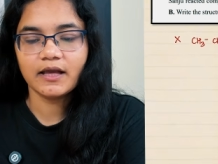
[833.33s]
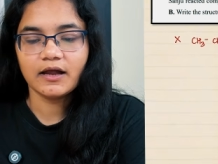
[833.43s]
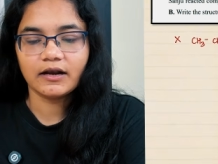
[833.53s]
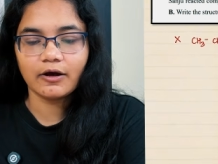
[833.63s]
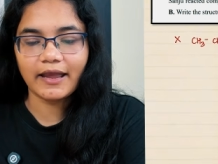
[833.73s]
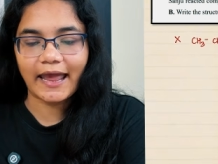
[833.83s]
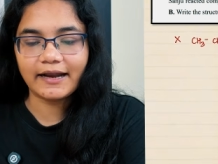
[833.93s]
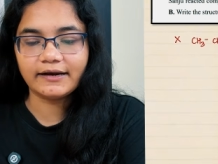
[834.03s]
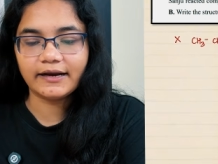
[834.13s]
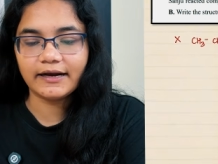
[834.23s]
Now,
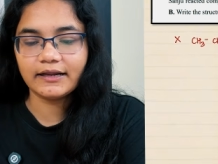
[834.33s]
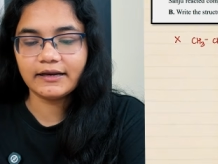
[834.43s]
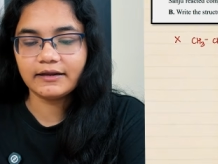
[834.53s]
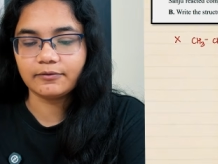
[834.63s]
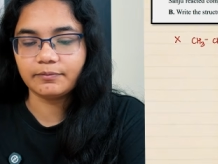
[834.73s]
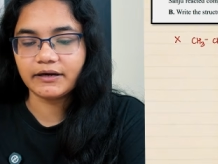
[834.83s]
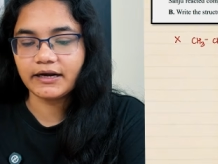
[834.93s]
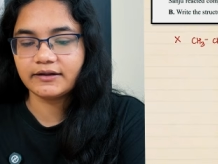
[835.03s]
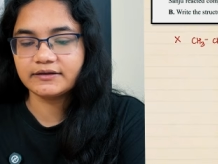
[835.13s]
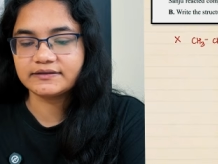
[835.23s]
and later he
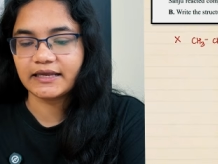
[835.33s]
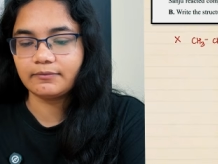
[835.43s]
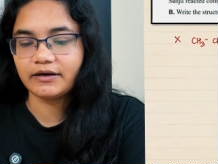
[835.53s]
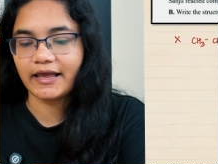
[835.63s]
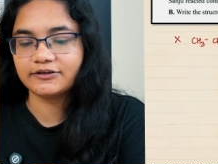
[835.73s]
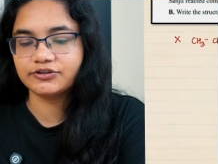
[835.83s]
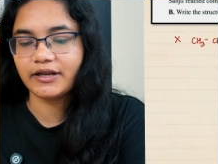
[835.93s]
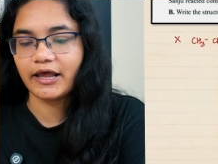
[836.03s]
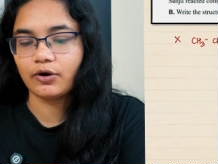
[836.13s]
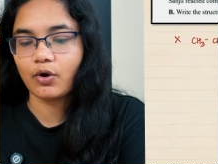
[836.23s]
repeated the same reaction
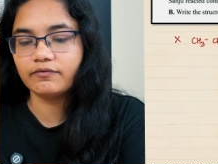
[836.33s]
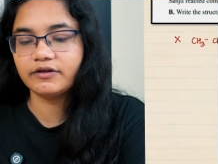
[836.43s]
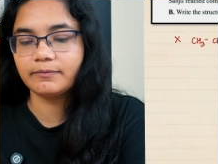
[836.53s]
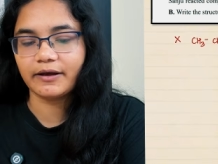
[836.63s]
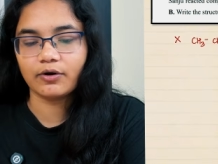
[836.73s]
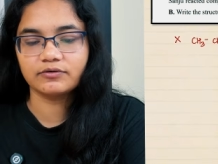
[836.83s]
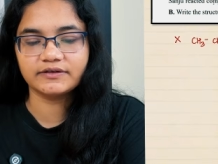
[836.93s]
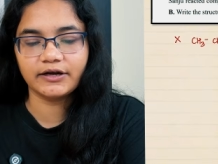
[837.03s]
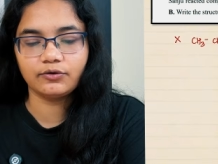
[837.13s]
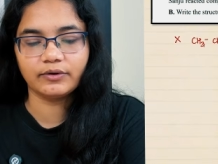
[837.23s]
along with
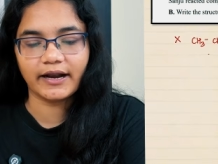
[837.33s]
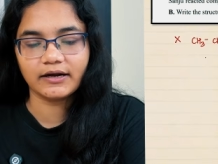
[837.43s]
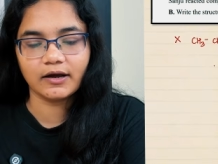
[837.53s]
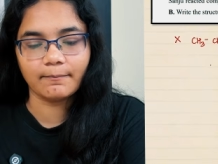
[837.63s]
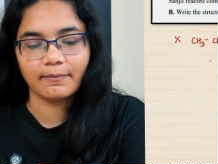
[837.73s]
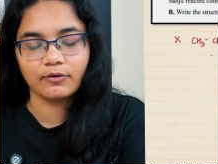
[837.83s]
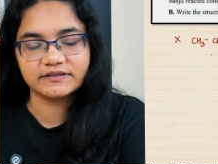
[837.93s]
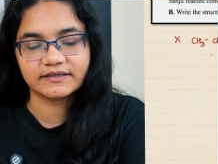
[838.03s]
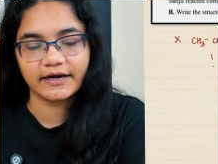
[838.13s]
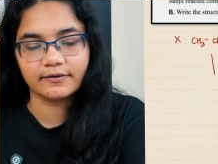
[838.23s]
peroxide to get compound
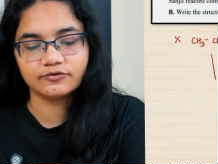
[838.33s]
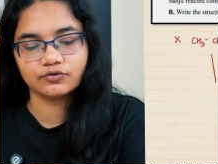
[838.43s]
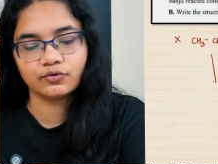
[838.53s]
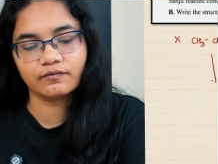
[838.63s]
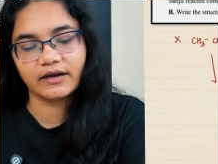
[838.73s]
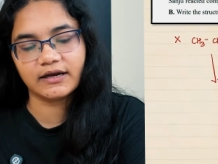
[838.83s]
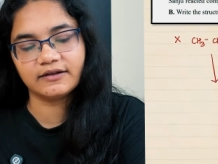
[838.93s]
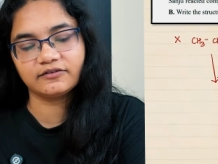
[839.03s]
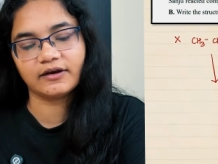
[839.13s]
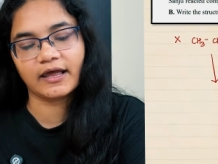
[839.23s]
Z. So when it
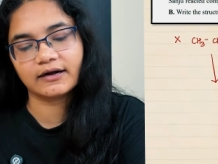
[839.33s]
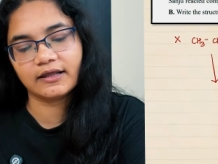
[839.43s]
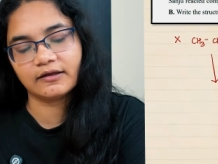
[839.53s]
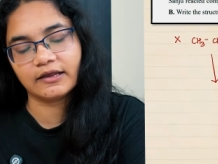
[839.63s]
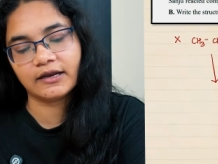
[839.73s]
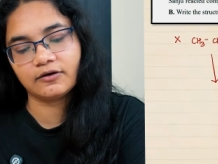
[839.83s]
is reacting it